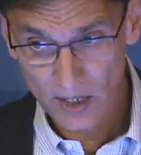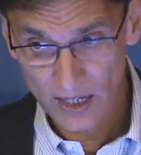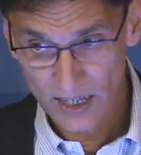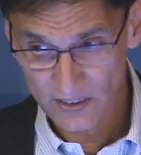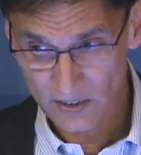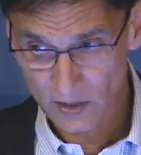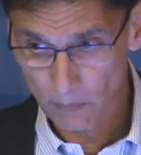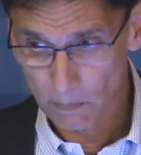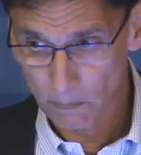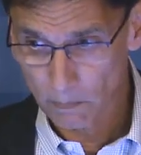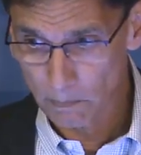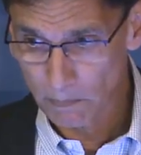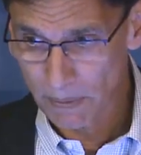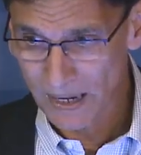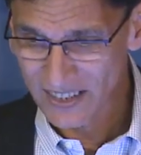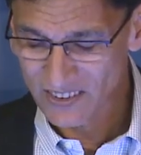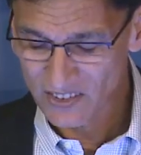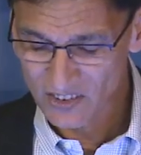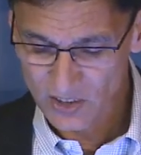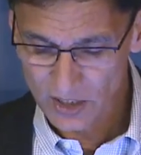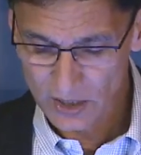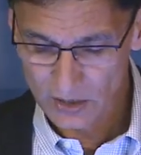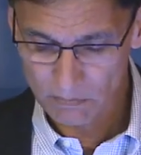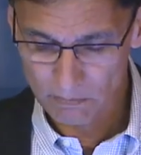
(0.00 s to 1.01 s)
as a
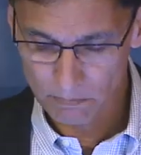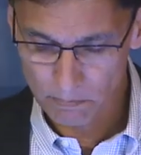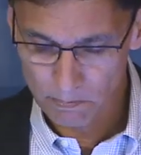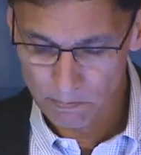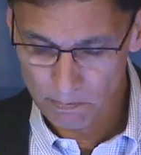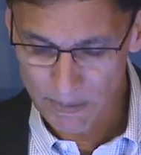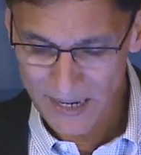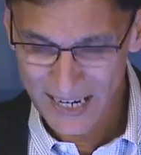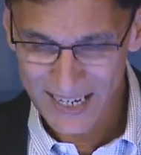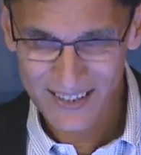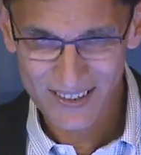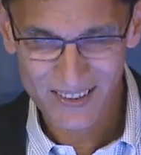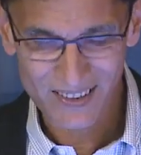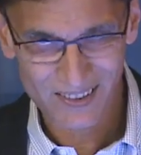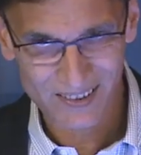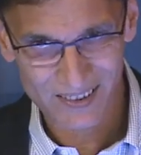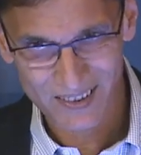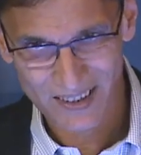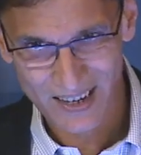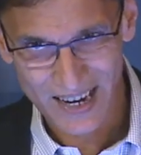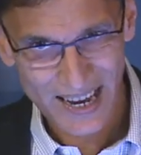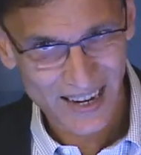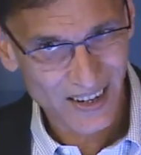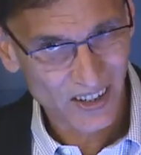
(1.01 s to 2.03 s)
base, base
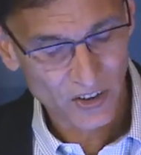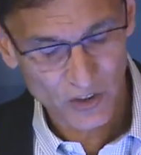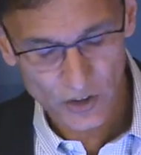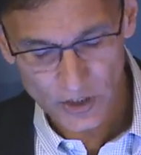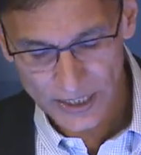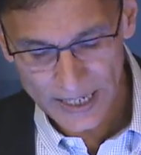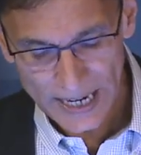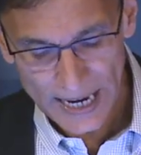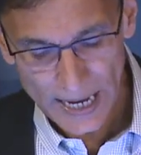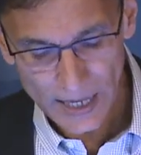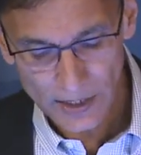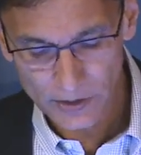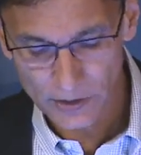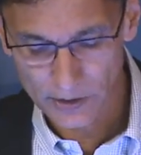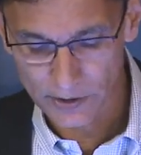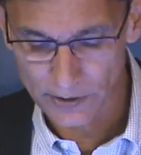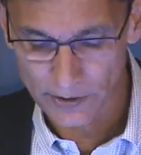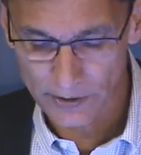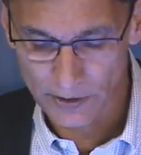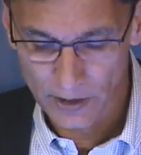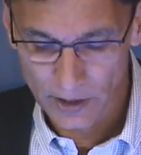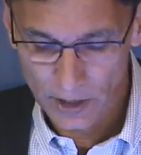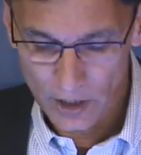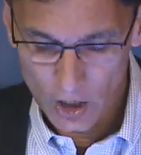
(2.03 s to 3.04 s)
energy carrier
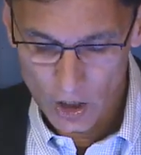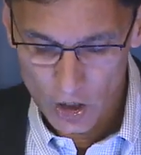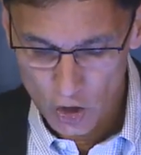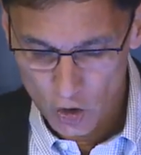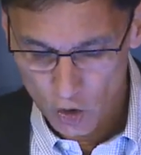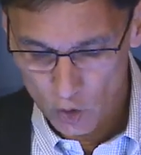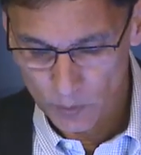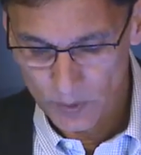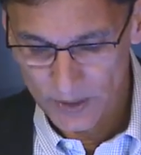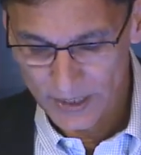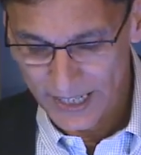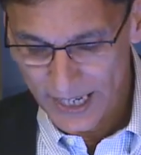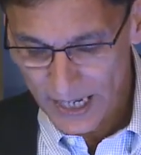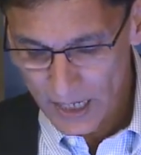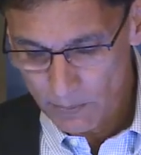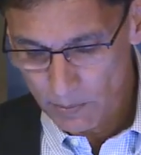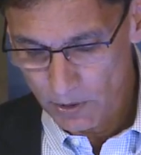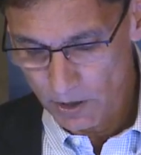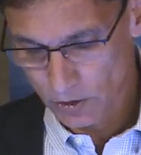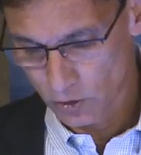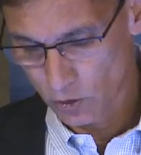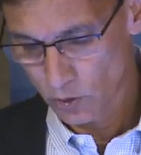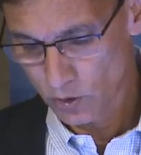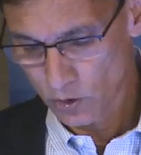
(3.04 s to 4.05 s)
to be
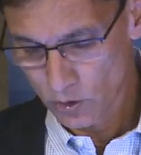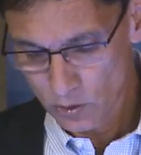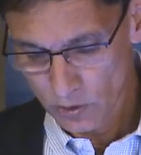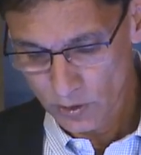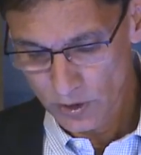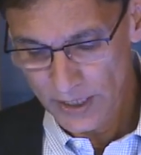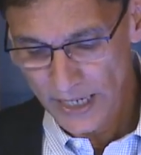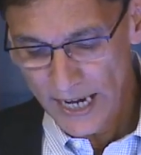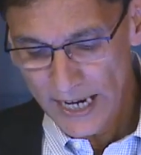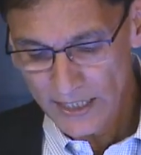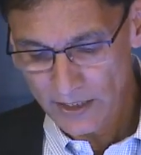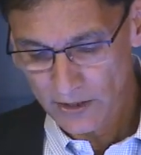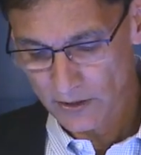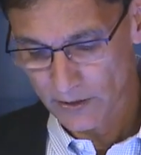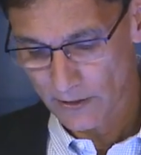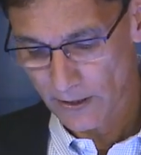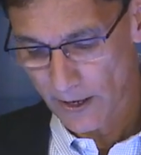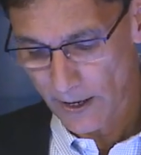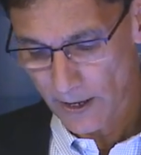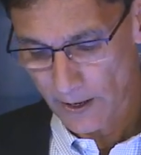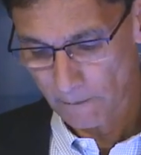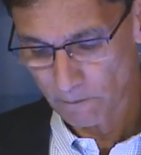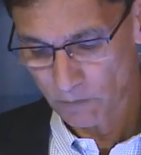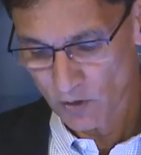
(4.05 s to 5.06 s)
able to create
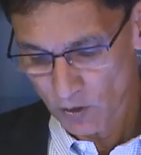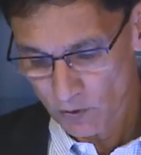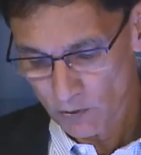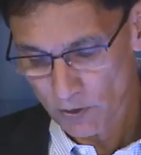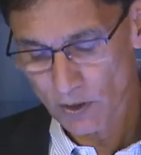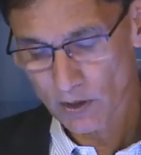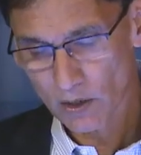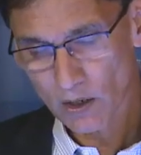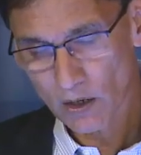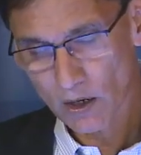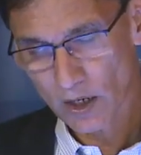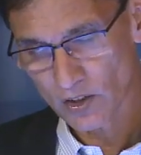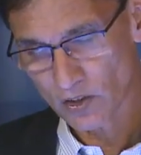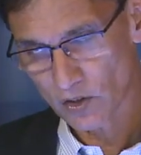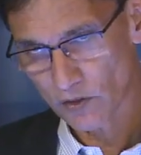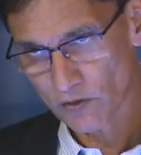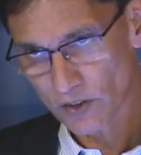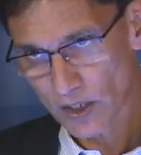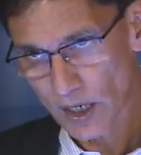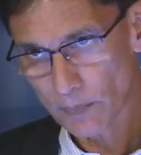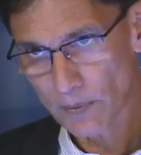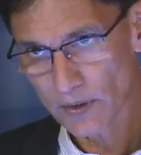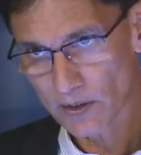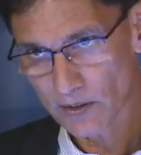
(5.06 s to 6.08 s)
uh, different kinds of
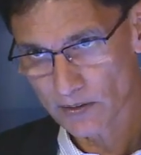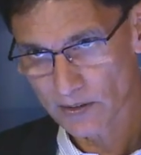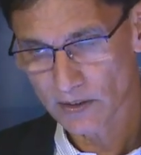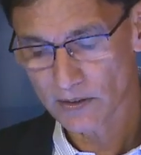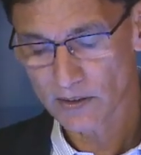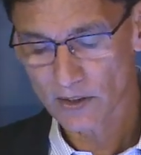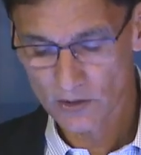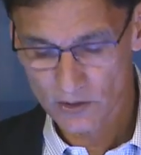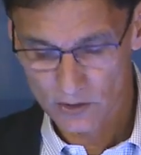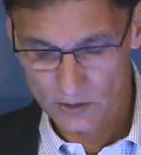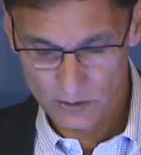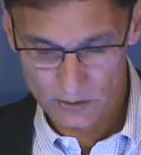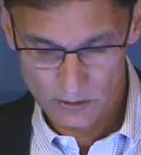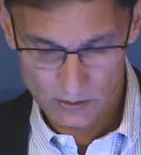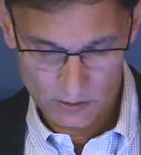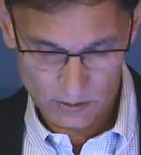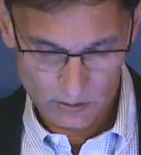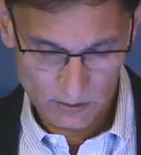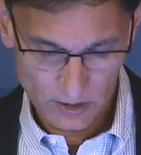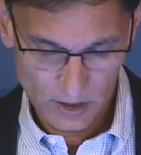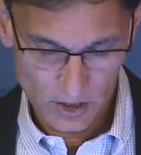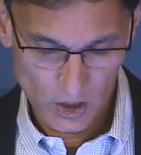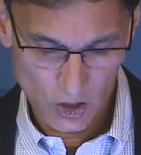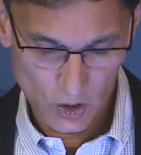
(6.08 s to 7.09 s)
chemicals and thus
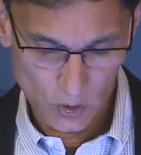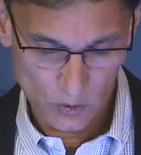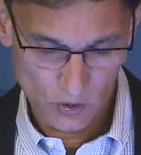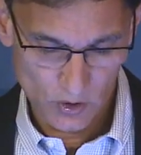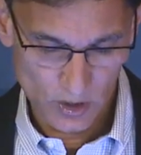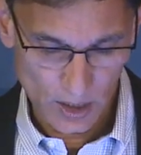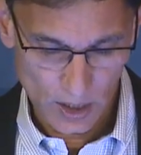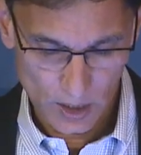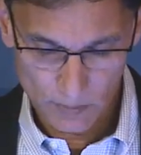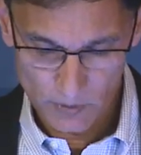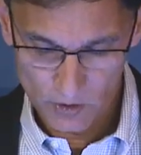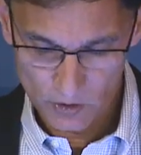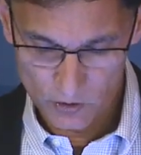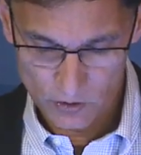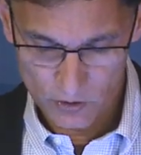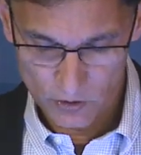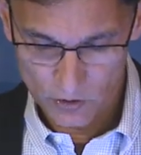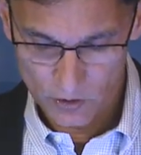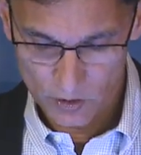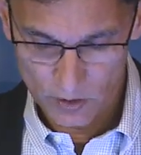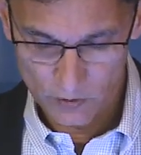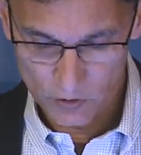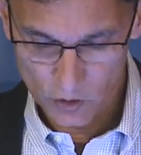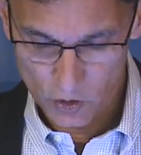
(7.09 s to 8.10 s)
reduce the
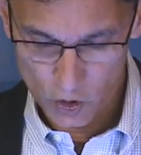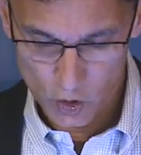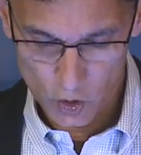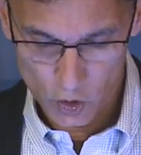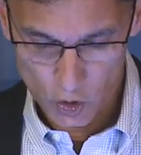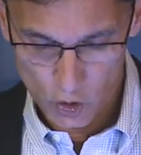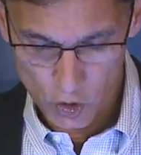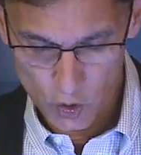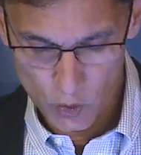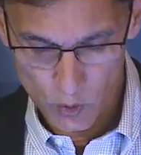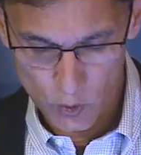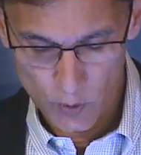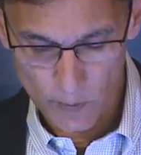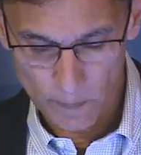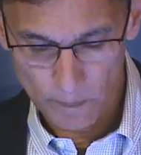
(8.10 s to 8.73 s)
emissions of CO2